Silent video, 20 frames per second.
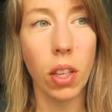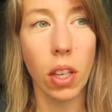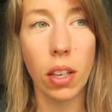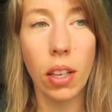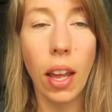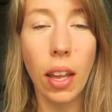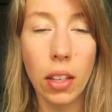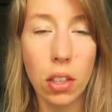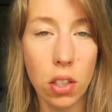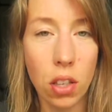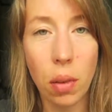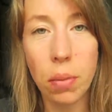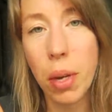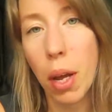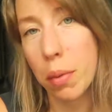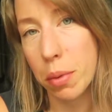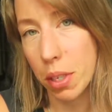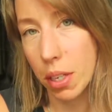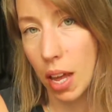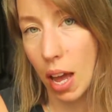that
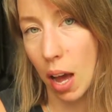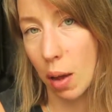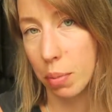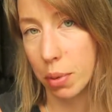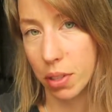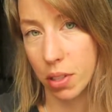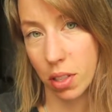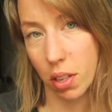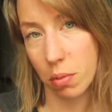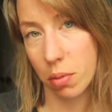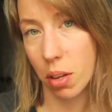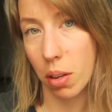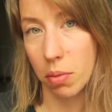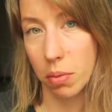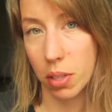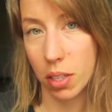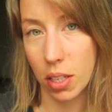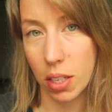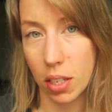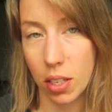sometimes it happens,
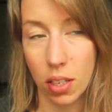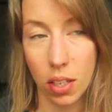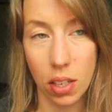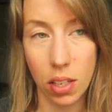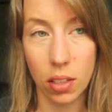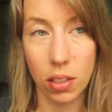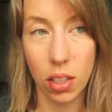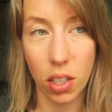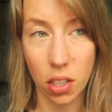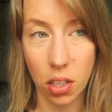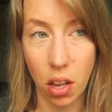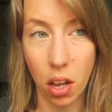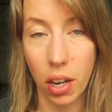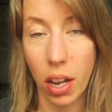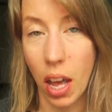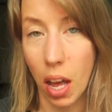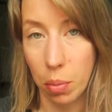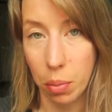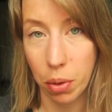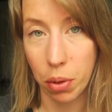sometimes it does not
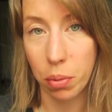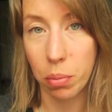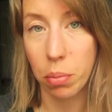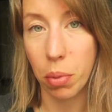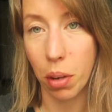happen.